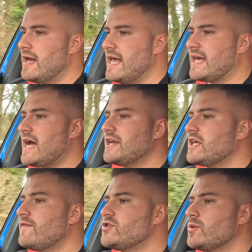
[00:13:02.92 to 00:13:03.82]
It kind of
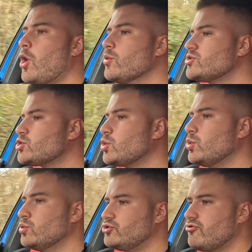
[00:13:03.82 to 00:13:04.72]
gives you an
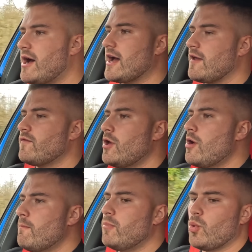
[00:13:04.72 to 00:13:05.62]
old-school drive,
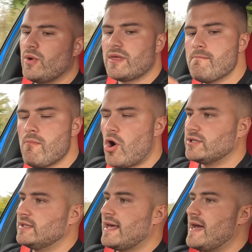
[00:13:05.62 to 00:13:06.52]
but with a
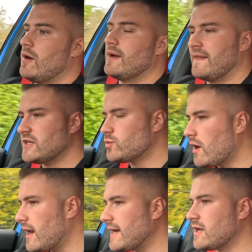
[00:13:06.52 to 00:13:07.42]
modern layout, and that's what I like